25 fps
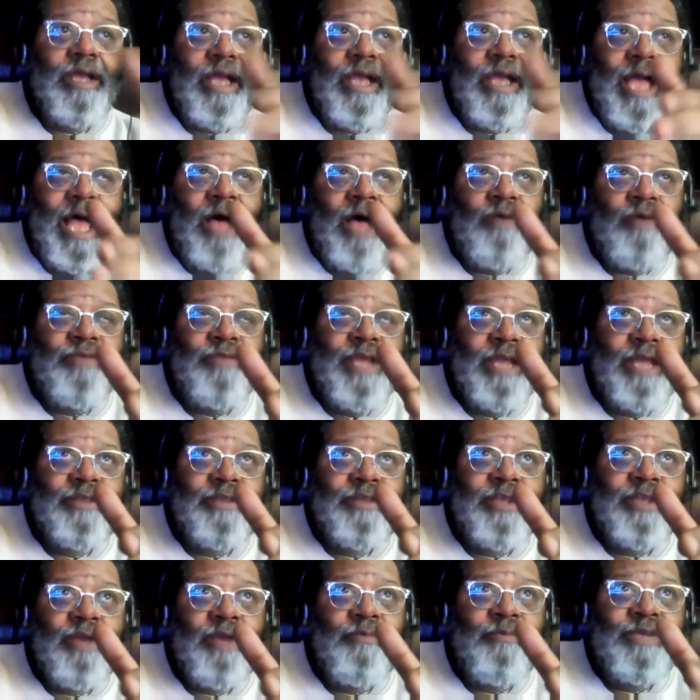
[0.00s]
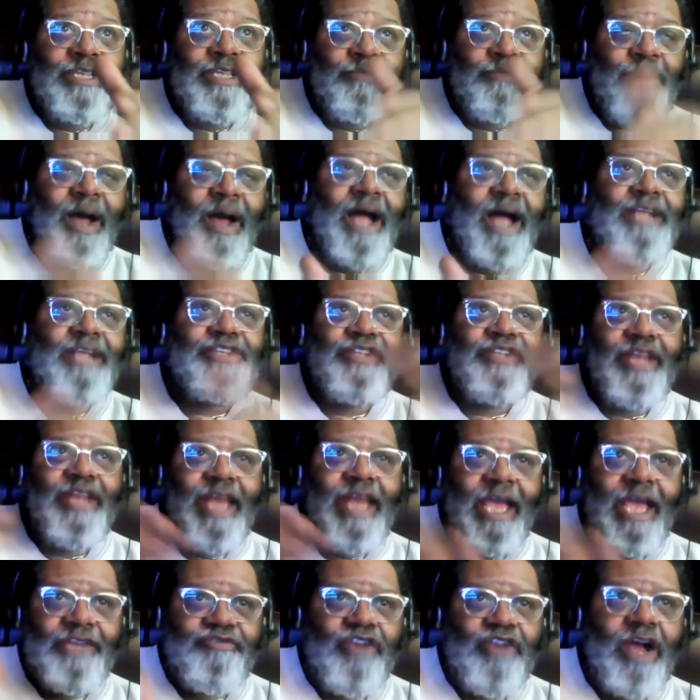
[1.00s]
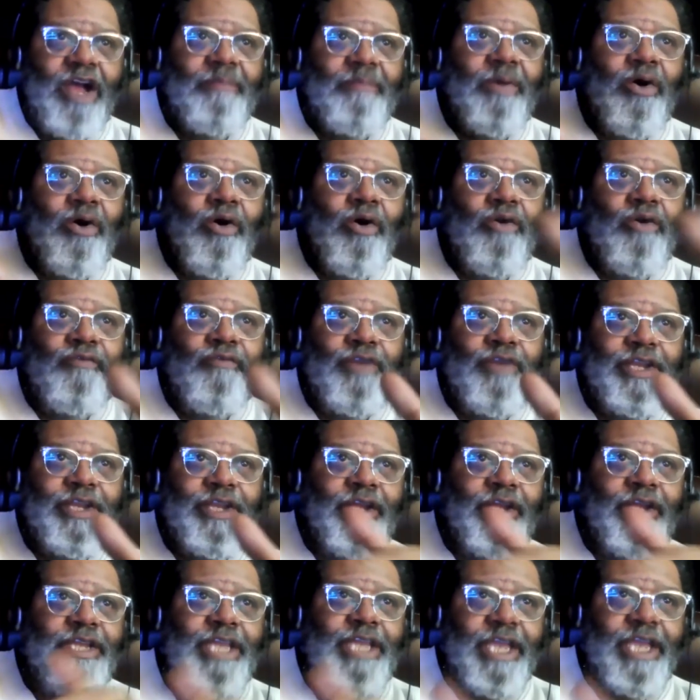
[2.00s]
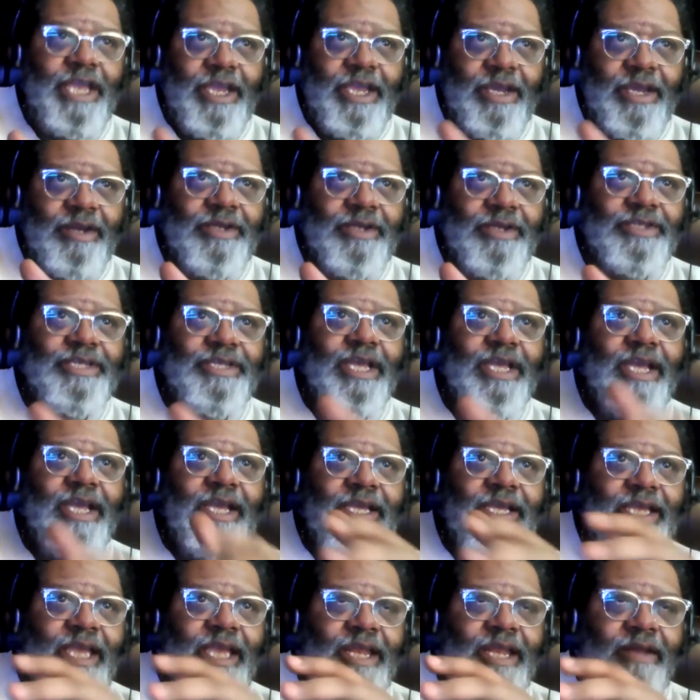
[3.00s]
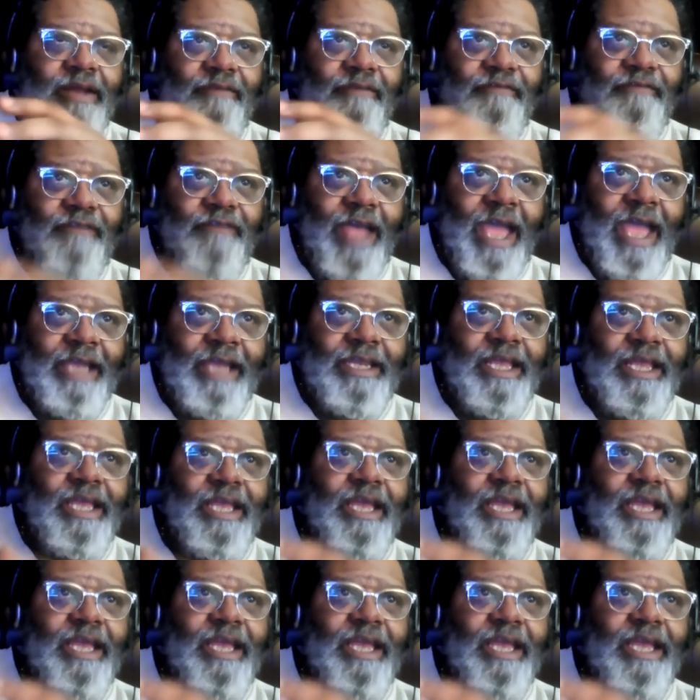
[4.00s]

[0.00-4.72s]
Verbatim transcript: how that their response to that trauma over their years can affect